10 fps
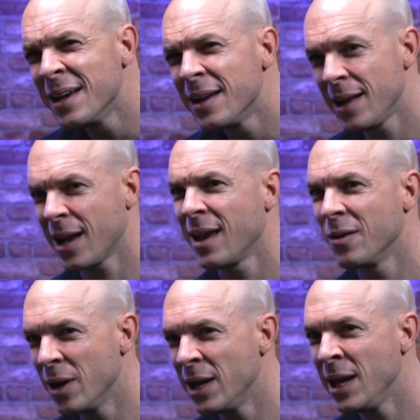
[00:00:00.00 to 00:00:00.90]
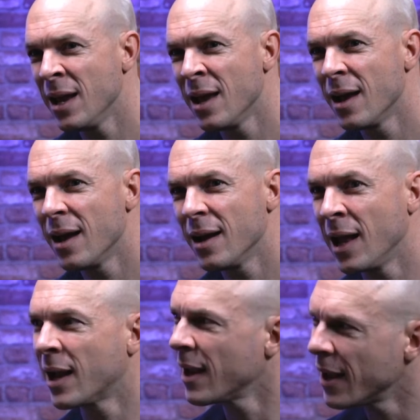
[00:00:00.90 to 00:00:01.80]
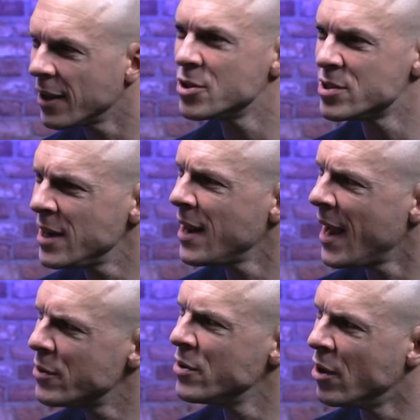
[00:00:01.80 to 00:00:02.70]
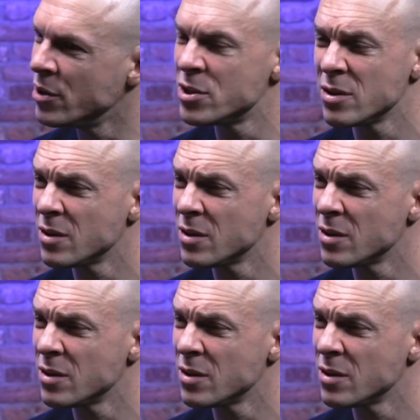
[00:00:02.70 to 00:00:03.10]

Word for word: Like, really? Like, to send a handwritten note